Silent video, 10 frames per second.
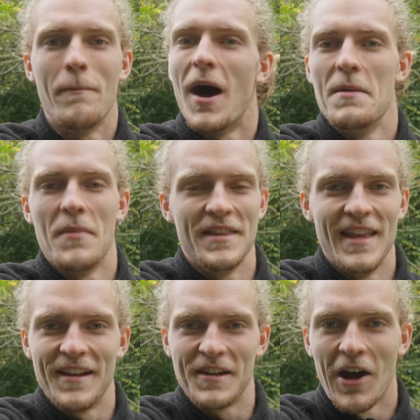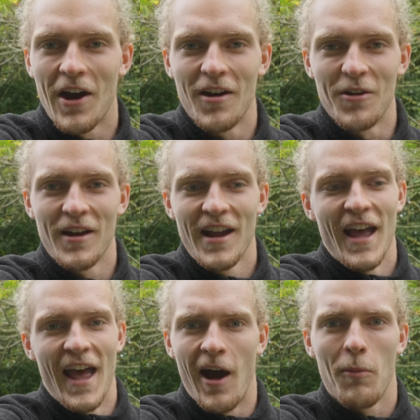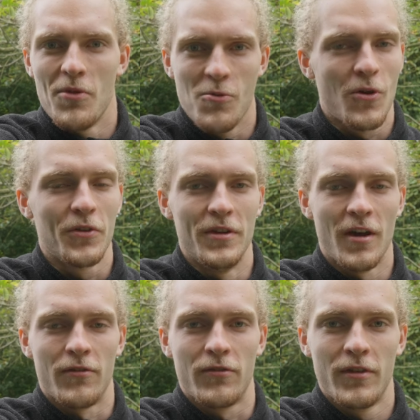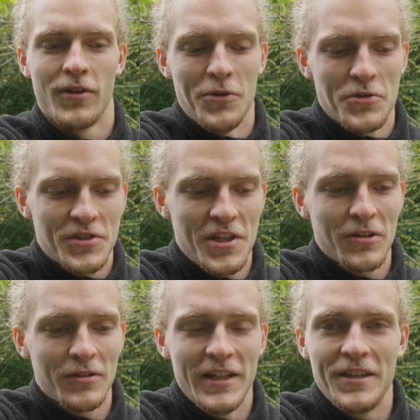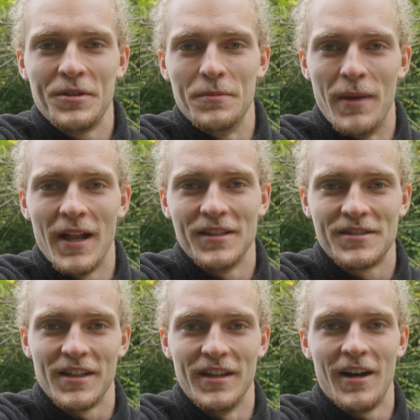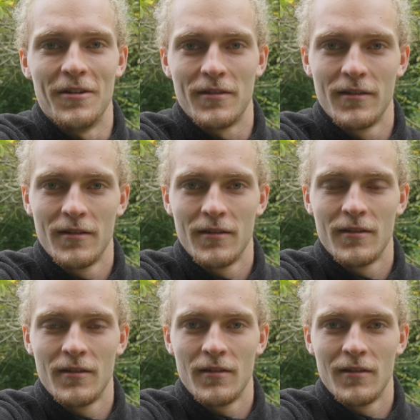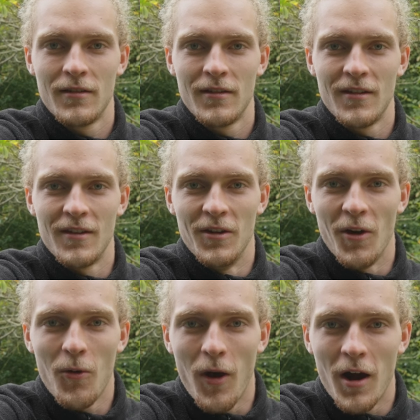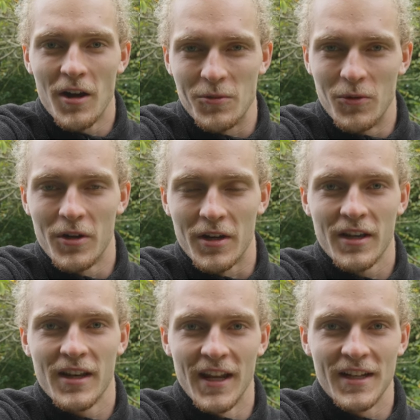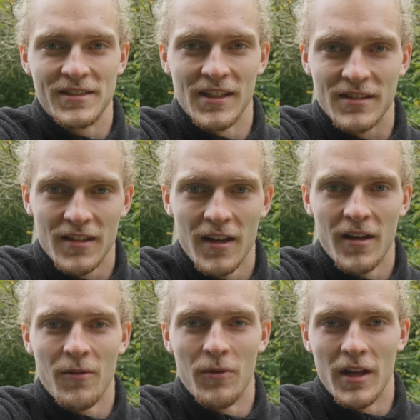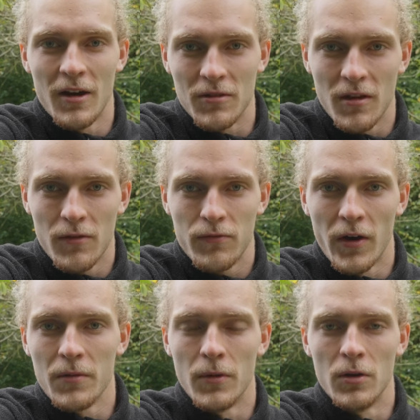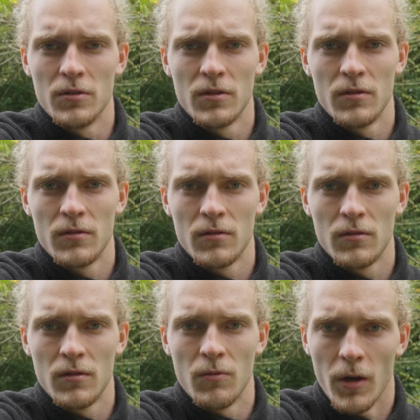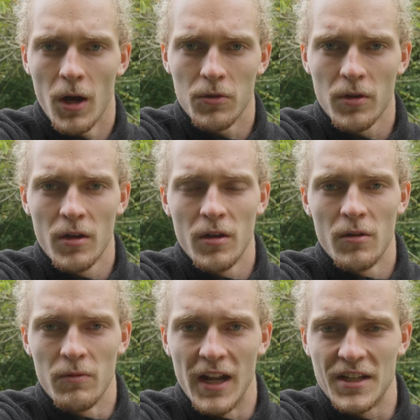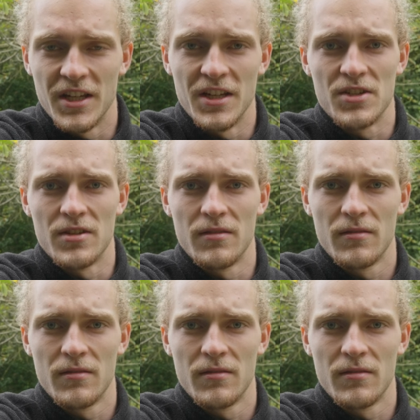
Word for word: buy my dad a car or help the world enough, you still need to balance it out. No hard work can exist without fun mode without relaxation.